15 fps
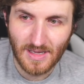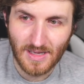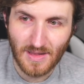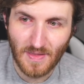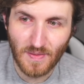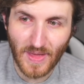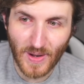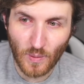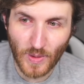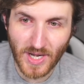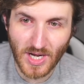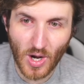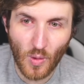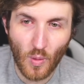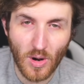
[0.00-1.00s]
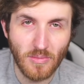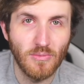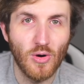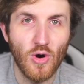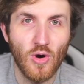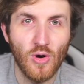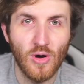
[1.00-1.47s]
Then we go one
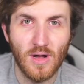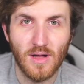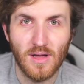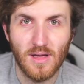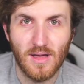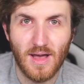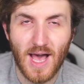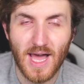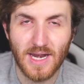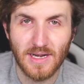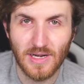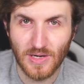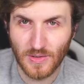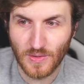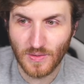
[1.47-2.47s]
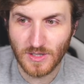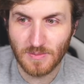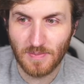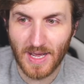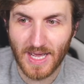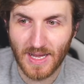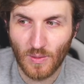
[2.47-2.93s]
more and lose
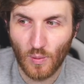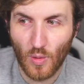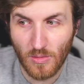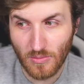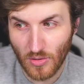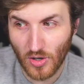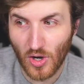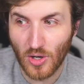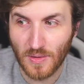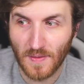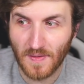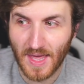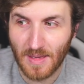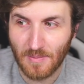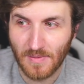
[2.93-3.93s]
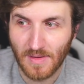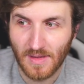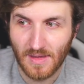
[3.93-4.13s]
by one more goal than